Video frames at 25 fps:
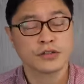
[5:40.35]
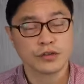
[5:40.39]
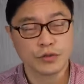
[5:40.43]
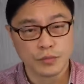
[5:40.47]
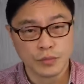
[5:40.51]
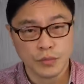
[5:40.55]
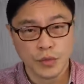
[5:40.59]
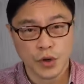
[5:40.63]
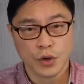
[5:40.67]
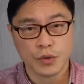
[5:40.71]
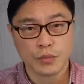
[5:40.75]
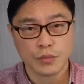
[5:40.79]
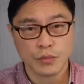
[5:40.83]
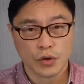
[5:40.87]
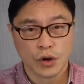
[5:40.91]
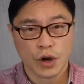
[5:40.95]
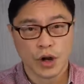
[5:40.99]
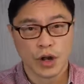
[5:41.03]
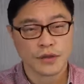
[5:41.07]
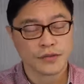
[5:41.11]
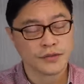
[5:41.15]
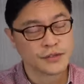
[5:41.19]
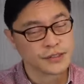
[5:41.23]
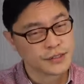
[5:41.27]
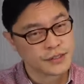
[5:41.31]
So bone
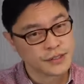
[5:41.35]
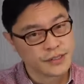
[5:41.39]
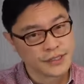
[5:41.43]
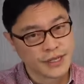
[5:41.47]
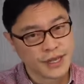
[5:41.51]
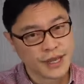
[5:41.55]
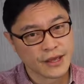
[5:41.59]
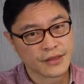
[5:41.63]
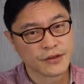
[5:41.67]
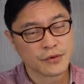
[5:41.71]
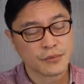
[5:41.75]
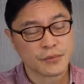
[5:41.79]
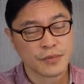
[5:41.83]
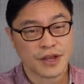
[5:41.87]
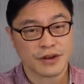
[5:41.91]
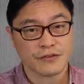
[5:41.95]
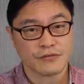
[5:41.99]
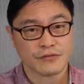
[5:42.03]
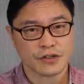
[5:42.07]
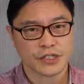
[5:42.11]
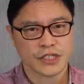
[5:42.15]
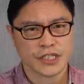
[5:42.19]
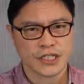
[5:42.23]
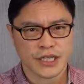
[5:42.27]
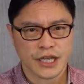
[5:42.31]
broth is another
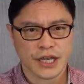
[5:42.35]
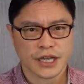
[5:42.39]
beverage